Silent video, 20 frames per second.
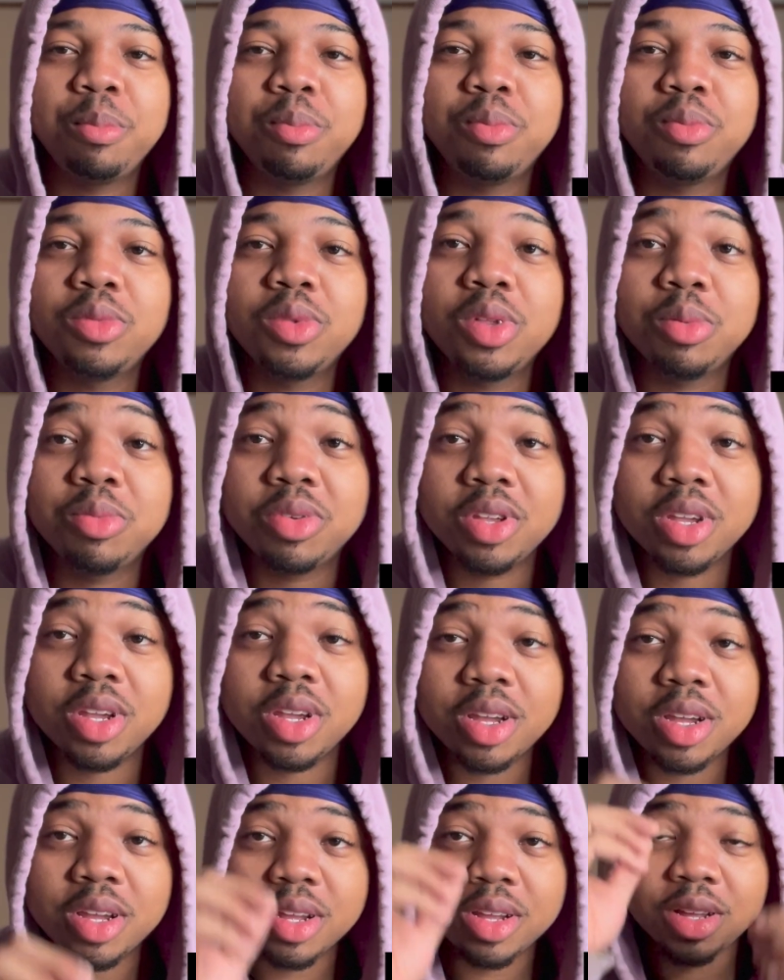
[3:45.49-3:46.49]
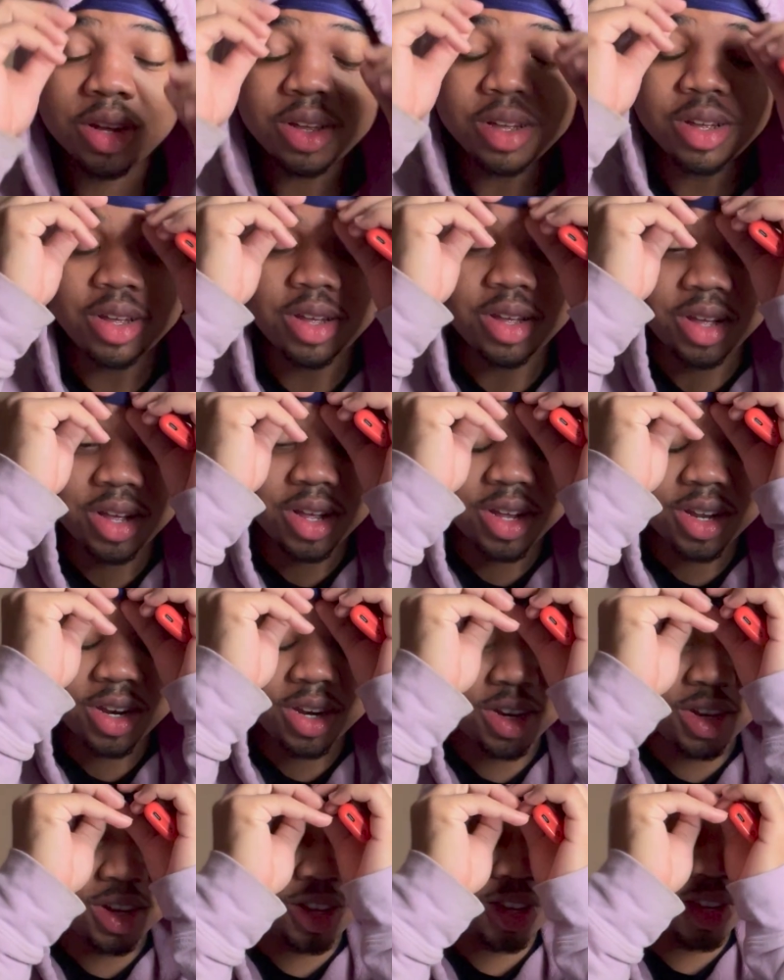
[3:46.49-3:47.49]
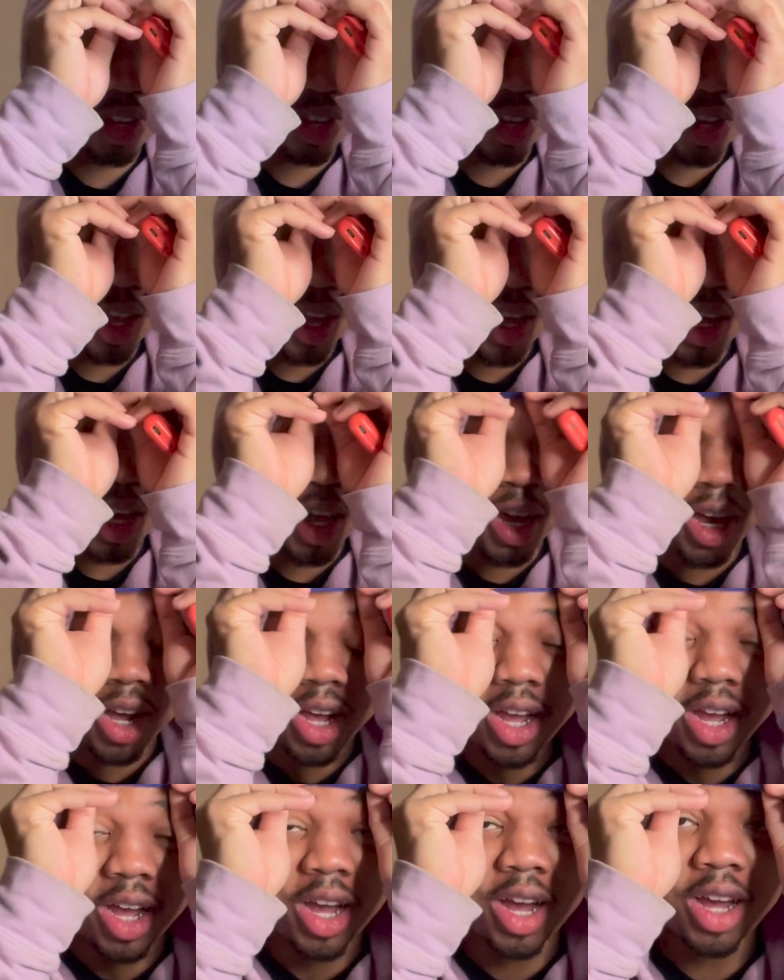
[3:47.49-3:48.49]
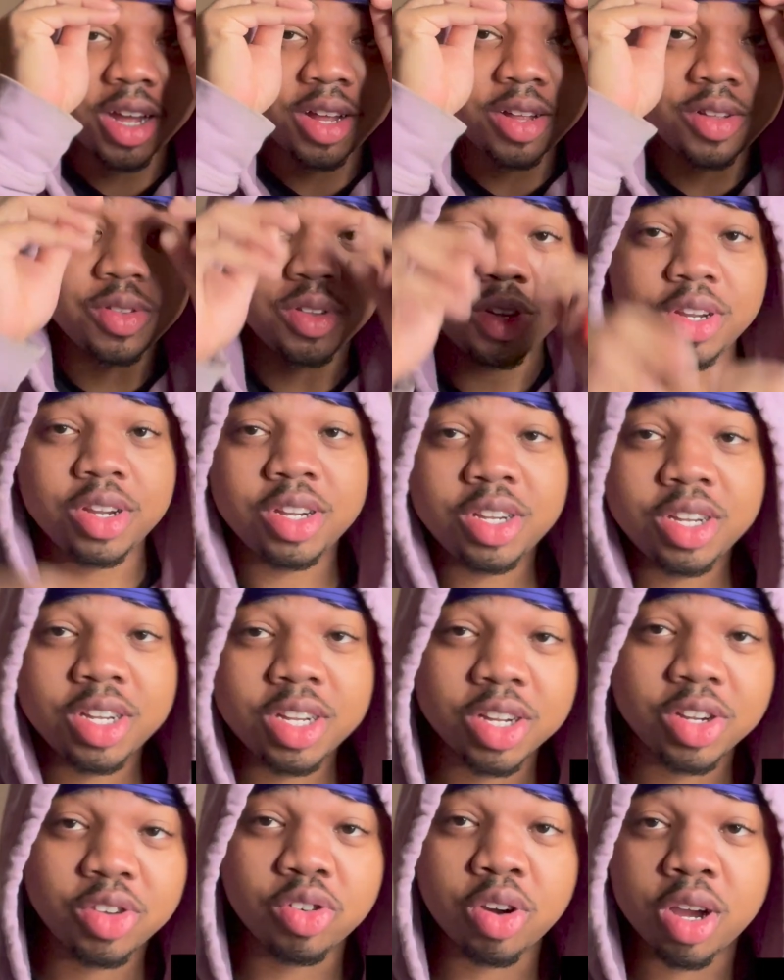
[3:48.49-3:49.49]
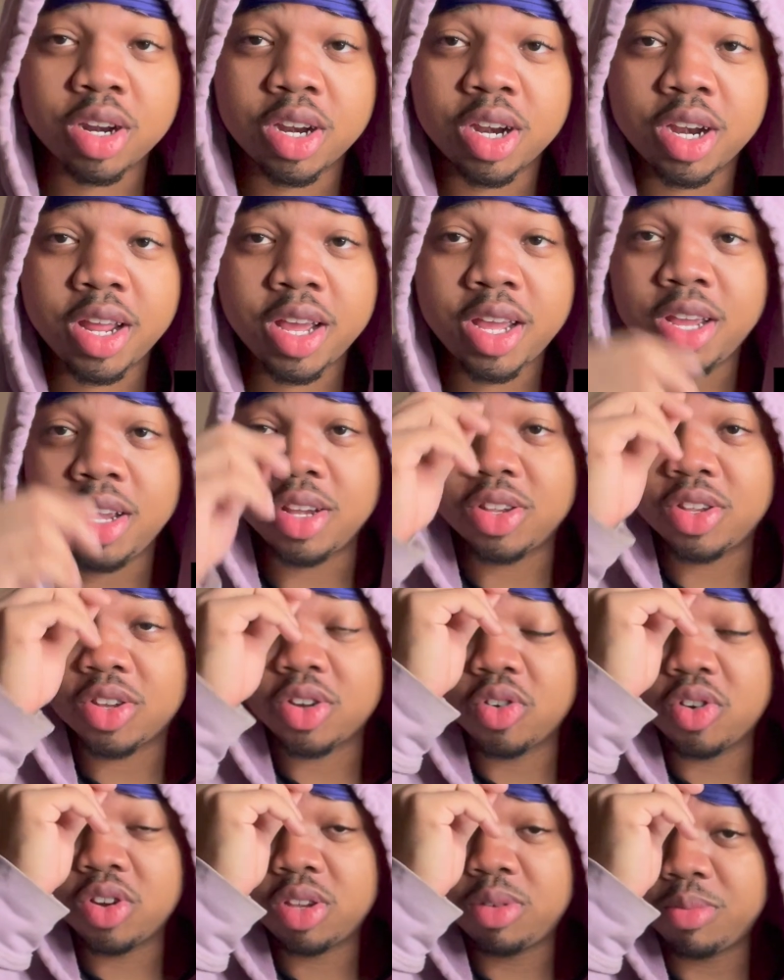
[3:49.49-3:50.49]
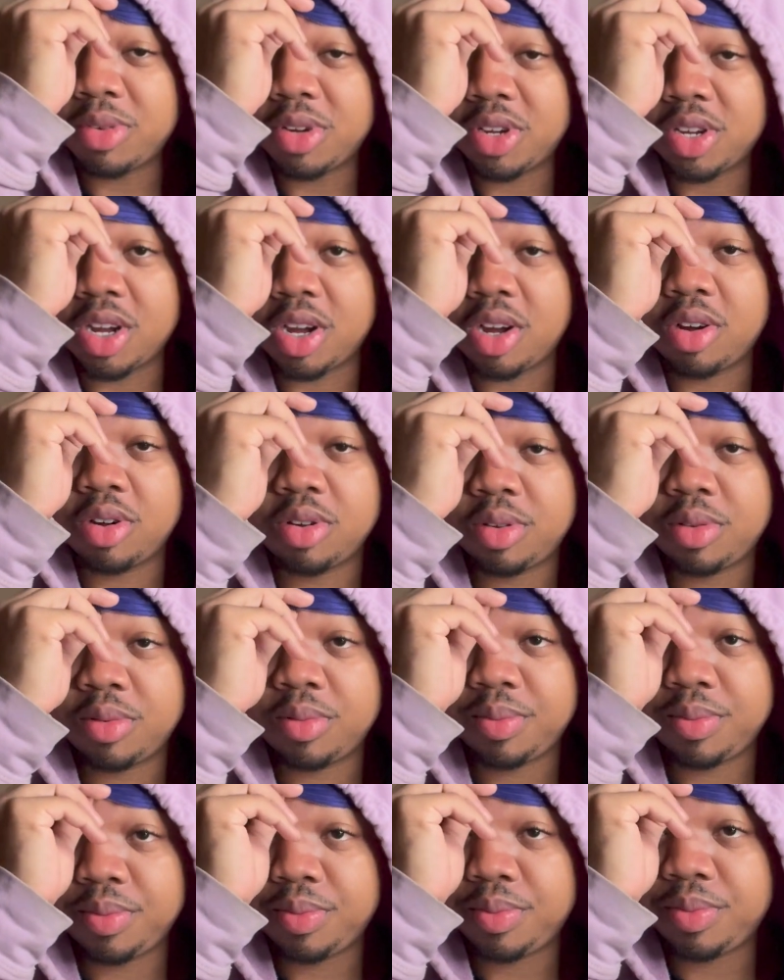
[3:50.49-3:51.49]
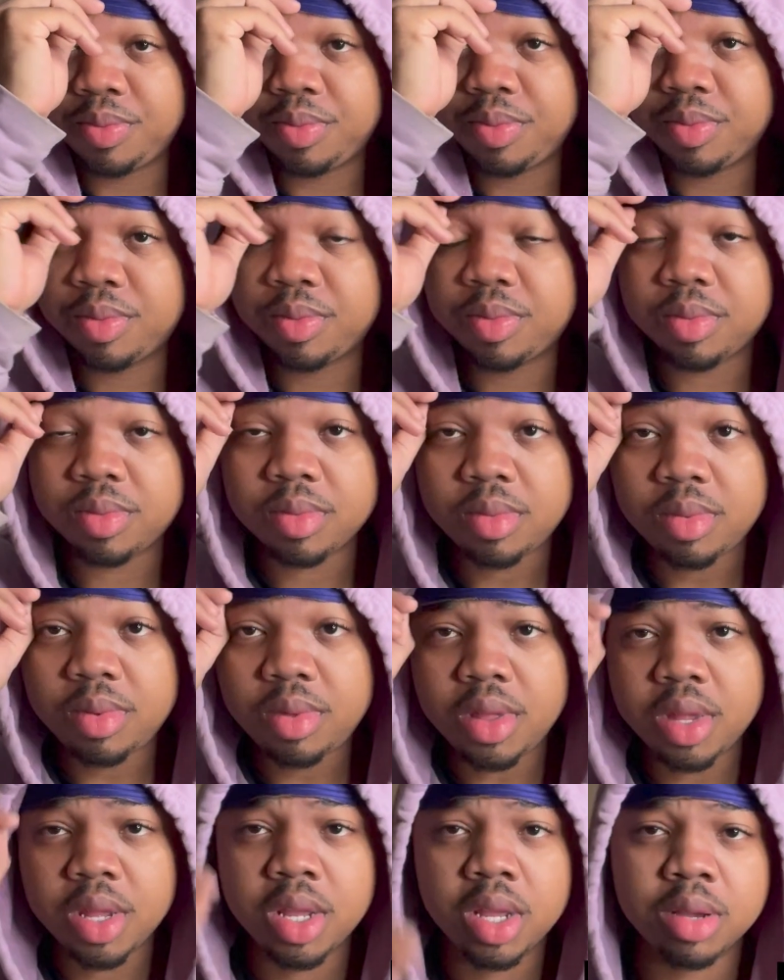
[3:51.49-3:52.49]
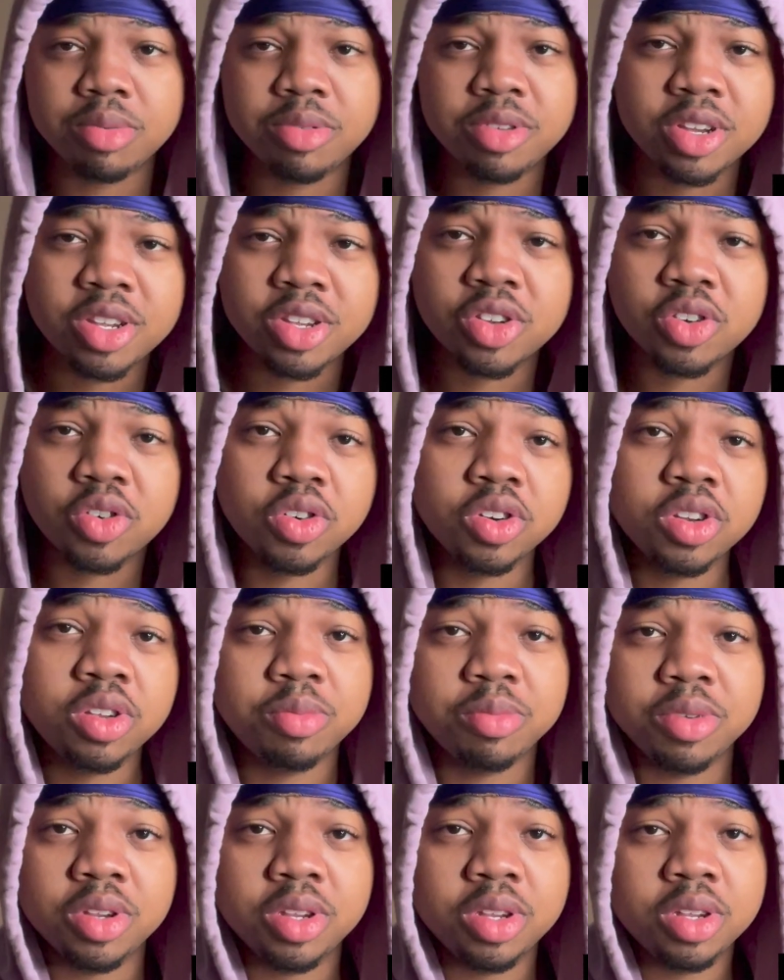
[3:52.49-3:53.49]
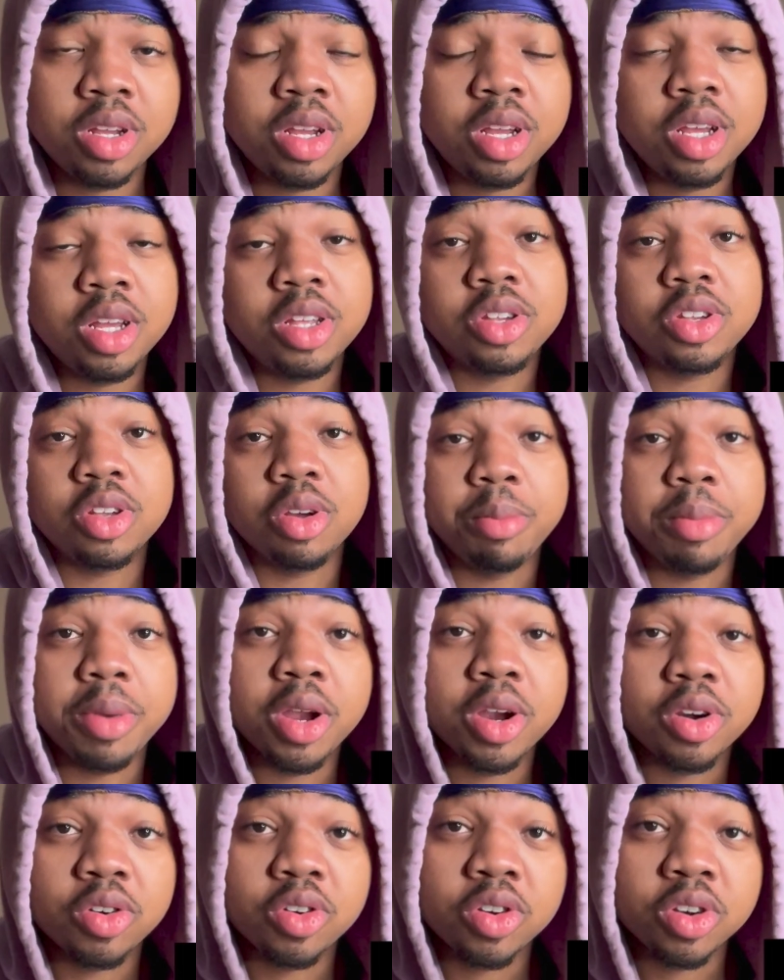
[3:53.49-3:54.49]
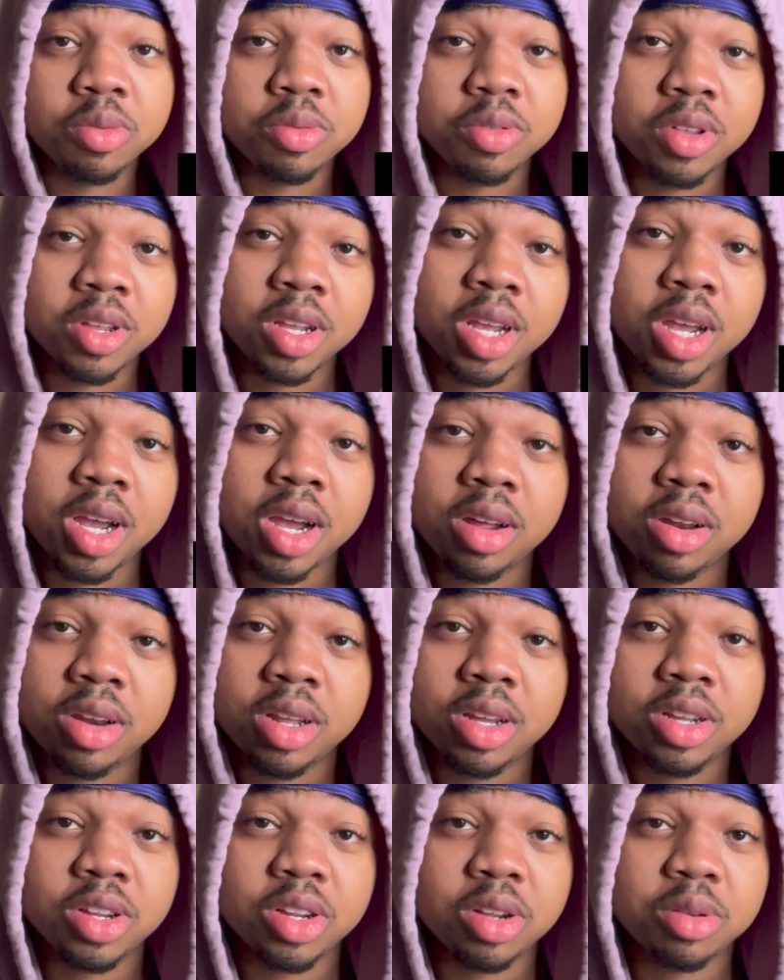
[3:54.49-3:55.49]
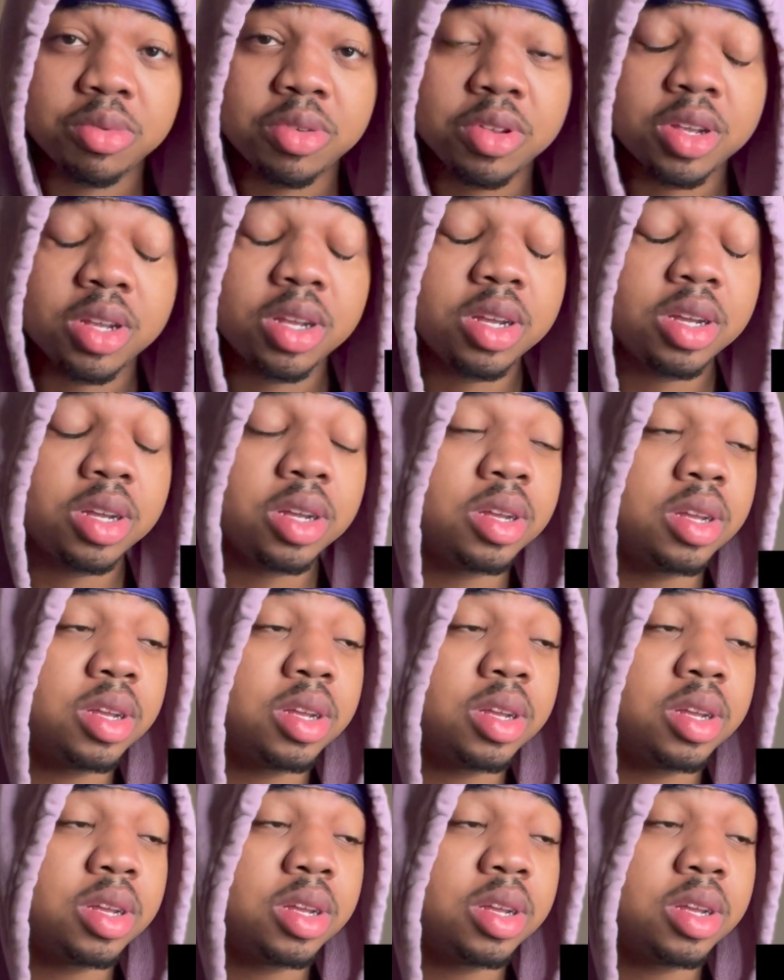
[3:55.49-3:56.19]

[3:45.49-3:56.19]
I'm saying this shit dropped today. It's Christmas, y'all. You know what I'm saying? It's Christmas. So Merry Christmas to y'all niggas, you know what I'm saying?